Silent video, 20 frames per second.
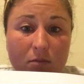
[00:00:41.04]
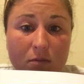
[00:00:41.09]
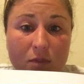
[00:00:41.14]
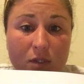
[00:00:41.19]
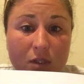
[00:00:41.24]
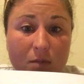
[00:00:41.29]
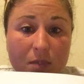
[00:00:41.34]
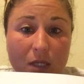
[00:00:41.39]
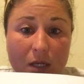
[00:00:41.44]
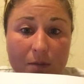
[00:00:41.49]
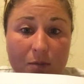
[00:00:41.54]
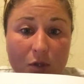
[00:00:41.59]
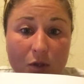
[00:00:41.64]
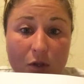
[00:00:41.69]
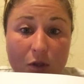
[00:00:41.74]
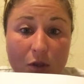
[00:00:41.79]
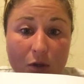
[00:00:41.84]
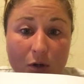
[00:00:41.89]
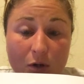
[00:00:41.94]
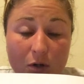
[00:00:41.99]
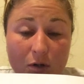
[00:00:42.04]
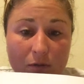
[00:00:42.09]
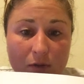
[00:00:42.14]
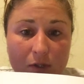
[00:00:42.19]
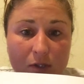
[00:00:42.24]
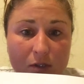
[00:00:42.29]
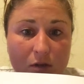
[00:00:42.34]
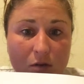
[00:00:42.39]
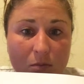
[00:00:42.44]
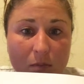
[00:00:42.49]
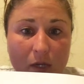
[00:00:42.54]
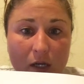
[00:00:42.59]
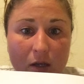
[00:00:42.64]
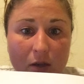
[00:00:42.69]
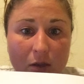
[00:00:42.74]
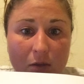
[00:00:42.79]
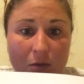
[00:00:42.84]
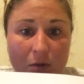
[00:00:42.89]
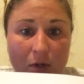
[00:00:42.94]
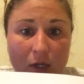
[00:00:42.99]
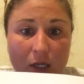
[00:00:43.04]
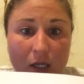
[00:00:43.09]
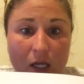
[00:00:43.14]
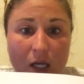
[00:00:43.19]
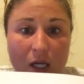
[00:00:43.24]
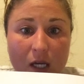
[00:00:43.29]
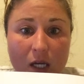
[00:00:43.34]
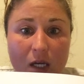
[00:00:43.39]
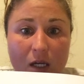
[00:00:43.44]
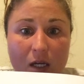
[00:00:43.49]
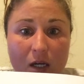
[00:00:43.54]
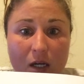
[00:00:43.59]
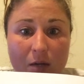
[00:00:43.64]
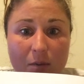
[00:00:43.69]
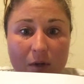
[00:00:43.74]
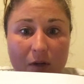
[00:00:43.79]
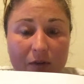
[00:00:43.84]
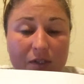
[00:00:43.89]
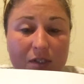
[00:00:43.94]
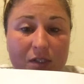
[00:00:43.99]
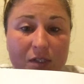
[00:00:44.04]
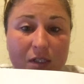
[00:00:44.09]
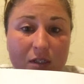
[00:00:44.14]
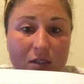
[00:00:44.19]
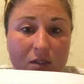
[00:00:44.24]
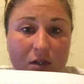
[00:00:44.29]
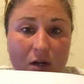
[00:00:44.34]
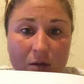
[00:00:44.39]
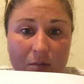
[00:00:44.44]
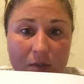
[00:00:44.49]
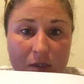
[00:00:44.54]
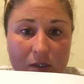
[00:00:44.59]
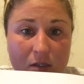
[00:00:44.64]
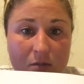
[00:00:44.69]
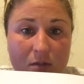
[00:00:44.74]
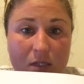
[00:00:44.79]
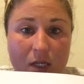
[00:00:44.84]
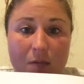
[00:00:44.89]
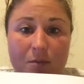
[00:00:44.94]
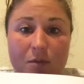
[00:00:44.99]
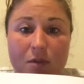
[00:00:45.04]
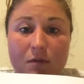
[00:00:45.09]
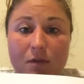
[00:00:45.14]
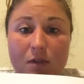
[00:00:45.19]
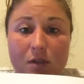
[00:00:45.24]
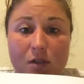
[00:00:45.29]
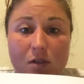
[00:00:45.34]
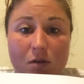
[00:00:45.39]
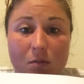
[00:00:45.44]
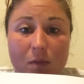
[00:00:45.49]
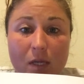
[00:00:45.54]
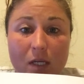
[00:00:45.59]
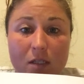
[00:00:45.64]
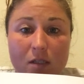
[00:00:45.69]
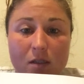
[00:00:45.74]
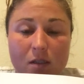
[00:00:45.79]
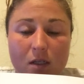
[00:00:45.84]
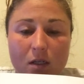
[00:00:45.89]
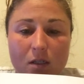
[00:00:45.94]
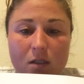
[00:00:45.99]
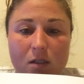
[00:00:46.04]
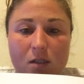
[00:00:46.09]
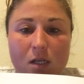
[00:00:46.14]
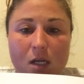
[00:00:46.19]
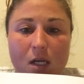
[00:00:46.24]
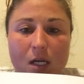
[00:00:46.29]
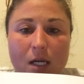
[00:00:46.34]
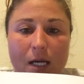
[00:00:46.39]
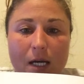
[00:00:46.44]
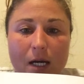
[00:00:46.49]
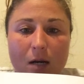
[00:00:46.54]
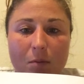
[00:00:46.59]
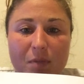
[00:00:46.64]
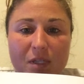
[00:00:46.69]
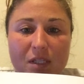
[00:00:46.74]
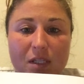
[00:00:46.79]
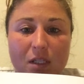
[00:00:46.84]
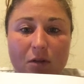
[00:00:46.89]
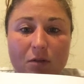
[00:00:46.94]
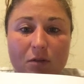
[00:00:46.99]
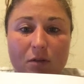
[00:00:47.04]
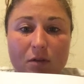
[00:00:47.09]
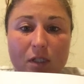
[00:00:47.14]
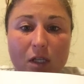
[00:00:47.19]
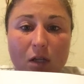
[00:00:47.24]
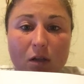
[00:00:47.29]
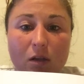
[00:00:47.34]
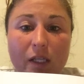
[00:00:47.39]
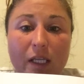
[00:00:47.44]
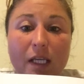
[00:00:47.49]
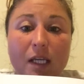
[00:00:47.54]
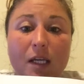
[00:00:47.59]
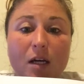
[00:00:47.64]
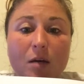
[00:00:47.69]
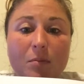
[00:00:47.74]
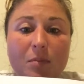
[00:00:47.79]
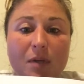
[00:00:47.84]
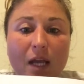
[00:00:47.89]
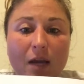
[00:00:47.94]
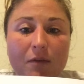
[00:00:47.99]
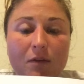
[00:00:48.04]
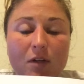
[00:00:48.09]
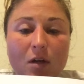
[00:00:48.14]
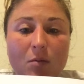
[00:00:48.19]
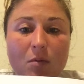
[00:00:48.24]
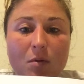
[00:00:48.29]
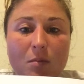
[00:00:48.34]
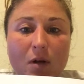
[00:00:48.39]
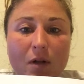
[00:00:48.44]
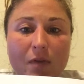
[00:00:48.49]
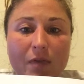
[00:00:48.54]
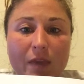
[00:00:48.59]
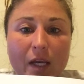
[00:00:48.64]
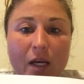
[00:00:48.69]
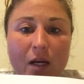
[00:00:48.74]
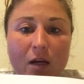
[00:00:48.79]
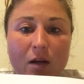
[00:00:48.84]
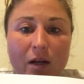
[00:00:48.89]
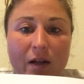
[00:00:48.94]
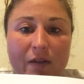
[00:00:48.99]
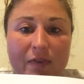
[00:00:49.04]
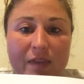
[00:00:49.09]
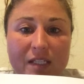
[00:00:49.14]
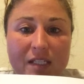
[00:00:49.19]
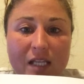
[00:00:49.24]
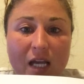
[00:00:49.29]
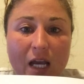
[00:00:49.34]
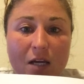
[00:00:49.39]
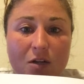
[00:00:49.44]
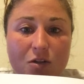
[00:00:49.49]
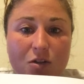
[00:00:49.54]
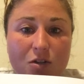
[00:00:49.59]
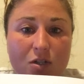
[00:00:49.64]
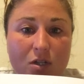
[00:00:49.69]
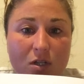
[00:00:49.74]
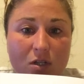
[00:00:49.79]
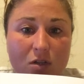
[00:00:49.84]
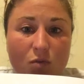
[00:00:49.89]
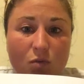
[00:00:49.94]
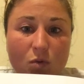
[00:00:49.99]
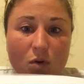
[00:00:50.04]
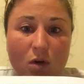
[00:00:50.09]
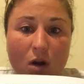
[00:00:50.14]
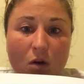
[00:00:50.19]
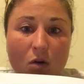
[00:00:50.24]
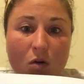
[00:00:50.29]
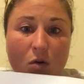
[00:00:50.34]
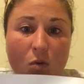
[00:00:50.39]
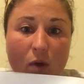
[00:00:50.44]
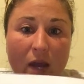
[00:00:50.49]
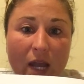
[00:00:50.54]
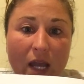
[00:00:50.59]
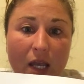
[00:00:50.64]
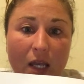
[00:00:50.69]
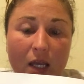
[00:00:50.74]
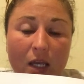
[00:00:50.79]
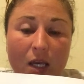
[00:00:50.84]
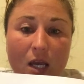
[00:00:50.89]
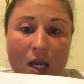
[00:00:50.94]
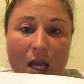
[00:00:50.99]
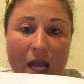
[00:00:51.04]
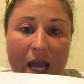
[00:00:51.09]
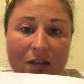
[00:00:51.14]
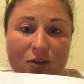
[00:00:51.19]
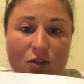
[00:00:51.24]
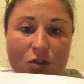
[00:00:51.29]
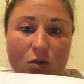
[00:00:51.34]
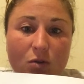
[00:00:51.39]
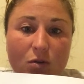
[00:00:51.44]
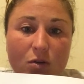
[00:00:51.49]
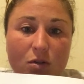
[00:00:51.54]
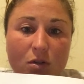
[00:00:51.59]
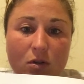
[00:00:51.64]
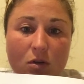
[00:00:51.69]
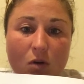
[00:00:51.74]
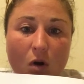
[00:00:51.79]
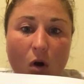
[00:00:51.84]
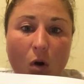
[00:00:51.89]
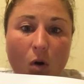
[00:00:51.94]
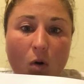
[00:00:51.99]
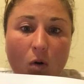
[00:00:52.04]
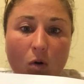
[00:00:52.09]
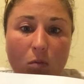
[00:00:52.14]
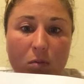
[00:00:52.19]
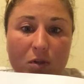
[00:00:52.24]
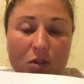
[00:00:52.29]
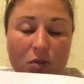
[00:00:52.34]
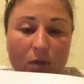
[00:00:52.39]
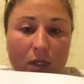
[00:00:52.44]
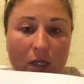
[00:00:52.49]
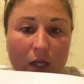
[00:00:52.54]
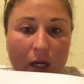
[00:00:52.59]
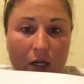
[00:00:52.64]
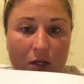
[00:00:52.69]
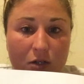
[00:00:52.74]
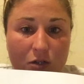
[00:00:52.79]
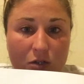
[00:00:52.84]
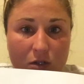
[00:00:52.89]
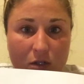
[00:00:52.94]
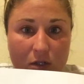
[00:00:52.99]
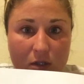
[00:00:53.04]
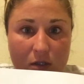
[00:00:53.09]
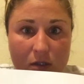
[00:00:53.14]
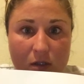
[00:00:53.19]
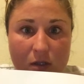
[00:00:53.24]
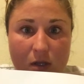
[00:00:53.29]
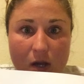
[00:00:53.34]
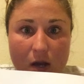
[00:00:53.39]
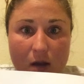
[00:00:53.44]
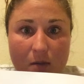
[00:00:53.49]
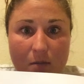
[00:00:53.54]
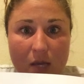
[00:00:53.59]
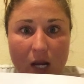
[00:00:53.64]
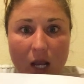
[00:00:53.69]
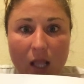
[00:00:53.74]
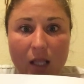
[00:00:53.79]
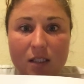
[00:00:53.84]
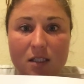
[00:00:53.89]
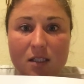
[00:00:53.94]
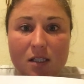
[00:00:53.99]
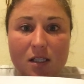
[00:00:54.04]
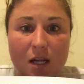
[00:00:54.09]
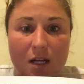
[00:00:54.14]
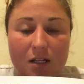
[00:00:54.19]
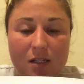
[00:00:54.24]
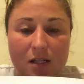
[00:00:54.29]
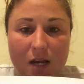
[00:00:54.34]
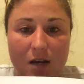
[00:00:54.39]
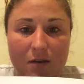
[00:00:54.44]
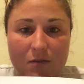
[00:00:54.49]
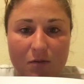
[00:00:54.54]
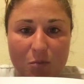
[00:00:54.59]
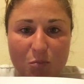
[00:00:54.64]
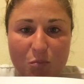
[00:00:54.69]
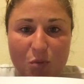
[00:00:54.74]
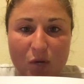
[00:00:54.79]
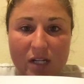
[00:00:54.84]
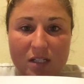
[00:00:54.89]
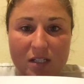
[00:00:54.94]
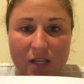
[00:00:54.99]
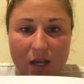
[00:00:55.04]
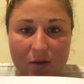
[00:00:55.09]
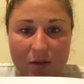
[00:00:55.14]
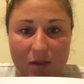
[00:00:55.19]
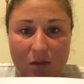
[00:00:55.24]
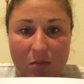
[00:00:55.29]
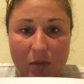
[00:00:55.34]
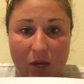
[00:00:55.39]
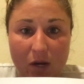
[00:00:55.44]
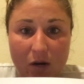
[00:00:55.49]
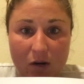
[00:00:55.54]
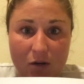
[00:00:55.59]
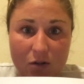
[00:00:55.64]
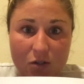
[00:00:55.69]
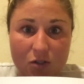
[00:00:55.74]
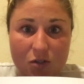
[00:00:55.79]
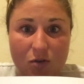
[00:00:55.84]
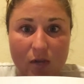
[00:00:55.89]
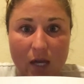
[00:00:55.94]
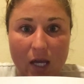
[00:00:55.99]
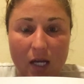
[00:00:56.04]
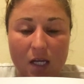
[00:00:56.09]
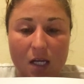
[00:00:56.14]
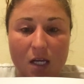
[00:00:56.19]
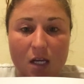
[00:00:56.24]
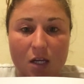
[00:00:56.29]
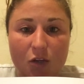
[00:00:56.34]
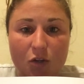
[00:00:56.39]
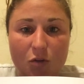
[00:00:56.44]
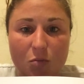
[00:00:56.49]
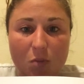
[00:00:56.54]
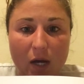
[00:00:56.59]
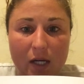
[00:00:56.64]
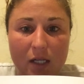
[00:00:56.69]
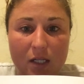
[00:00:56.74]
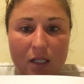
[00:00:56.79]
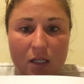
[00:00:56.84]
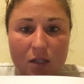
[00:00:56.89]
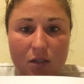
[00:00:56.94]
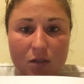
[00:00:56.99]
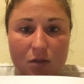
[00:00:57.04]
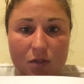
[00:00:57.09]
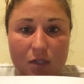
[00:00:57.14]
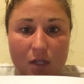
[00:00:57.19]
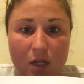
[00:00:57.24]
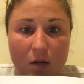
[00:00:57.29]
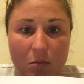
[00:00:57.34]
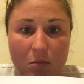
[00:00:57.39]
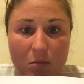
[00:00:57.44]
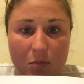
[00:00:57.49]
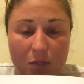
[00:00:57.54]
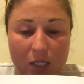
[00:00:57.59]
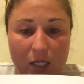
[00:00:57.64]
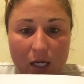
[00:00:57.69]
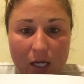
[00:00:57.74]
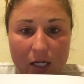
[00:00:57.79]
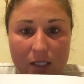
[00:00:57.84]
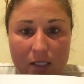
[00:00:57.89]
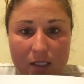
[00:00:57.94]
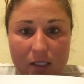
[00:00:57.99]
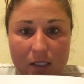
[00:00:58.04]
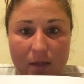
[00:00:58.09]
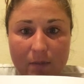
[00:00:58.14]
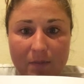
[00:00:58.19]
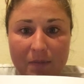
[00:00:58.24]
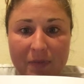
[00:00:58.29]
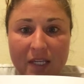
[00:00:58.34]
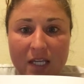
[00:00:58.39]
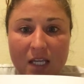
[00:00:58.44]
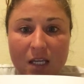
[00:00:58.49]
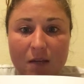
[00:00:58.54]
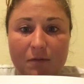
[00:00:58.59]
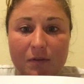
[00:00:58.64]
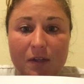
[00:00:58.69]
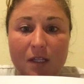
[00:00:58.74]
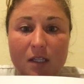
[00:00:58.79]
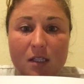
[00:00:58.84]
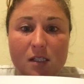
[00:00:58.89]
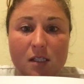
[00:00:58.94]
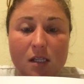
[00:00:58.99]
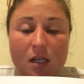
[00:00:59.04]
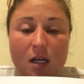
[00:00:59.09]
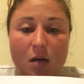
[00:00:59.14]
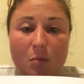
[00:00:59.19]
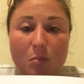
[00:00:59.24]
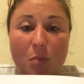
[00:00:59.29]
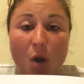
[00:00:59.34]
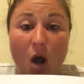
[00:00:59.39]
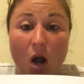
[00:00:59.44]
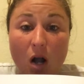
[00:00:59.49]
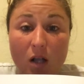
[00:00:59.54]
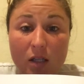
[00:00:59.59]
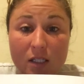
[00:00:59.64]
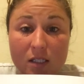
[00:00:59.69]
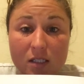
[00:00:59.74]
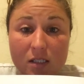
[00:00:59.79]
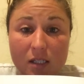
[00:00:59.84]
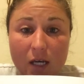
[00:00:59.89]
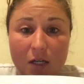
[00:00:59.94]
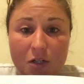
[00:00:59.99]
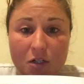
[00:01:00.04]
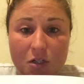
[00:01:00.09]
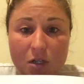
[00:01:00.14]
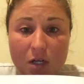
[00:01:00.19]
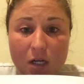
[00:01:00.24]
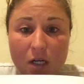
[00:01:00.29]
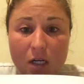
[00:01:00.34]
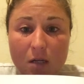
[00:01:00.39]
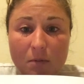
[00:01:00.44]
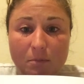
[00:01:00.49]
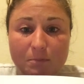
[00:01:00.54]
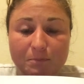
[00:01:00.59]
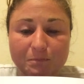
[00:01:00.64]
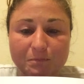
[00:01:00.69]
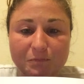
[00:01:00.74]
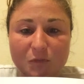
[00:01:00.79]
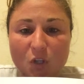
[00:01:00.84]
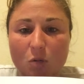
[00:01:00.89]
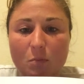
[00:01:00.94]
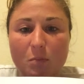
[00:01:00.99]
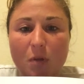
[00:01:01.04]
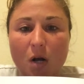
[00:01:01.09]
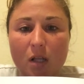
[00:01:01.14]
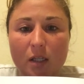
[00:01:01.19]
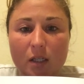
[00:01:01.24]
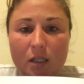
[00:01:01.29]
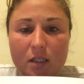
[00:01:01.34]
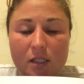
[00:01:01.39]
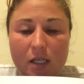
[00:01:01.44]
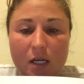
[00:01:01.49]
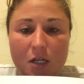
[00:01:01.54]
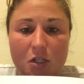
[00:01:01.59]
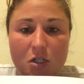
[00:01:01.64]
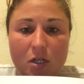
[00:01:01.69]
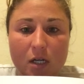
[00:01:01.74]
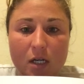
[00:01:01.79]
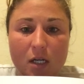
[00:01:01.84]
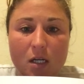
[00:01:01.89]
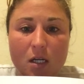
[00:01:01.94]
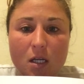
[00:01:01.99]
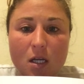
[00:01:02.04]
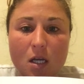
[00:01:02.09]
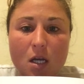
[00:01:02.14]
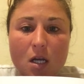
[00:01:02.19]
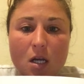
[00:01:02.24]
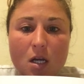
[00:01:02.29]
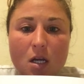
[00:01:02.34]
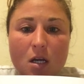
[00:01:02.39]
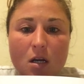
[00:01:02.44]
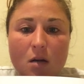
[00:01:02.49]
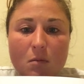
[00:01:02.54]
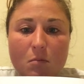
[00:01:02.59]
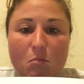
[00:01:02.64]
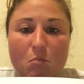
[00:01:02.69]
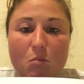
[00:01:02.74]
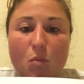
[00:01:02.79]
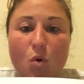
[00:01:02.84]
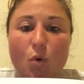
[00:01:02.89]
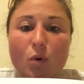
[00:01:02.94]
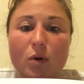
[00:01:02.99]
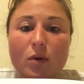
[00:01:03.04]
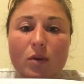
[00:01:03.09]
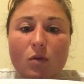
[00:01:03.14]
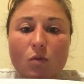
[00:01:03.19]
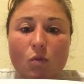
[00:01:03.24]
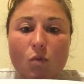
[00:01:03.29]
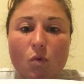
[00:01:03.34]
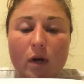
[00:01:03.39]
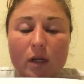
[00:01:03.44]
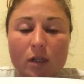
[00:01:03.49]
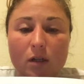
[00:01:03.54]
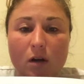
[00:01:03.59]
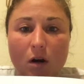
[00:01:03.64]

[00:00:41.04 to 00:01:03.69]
sometimes on the third if it's an omega-3, on the sixth carbon sometimes if it's an omega-6, but they'll link up and have a double bond there, and these hydrogens will go away, and so there's a little hole between hydrogens. And I like to see that as kind of a breakdown in the barrier so that your body can use it up pretty nicely. If it's a polysaturated or polyunsaturated, more than one